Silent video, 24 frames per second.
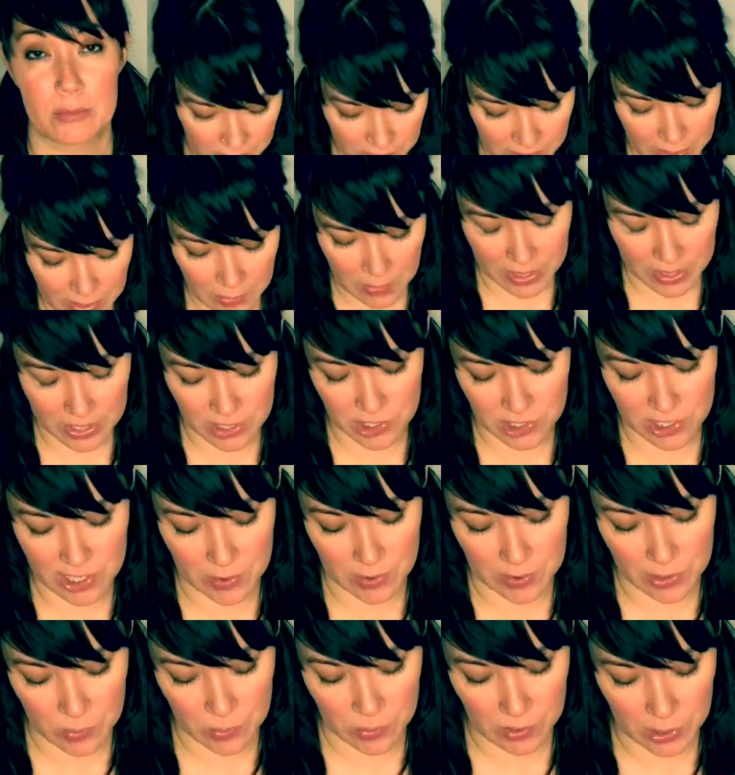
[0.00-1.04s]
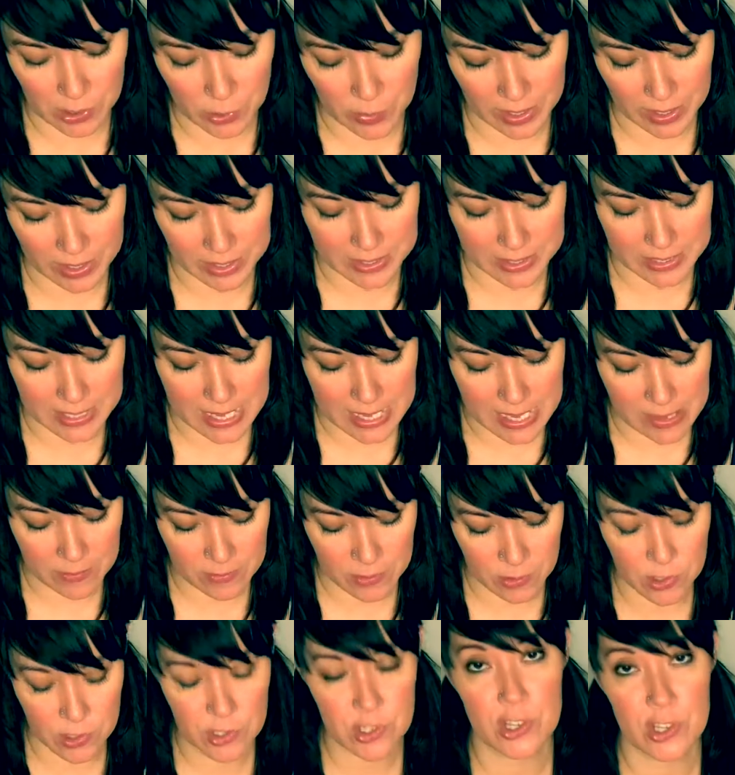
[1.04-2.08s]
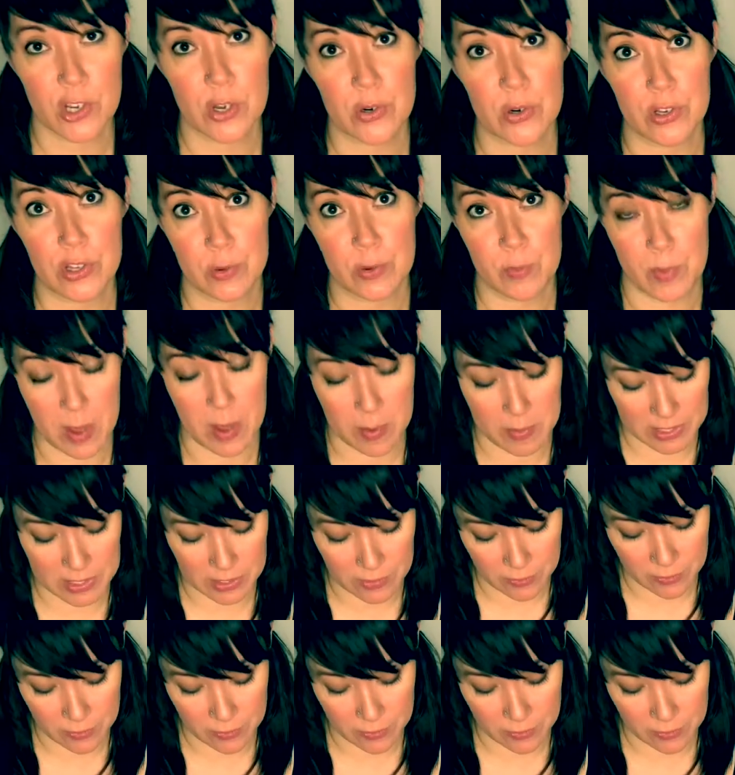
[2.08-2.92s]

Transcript: The thing I wanted to share with you really quick is if you just go to the baby's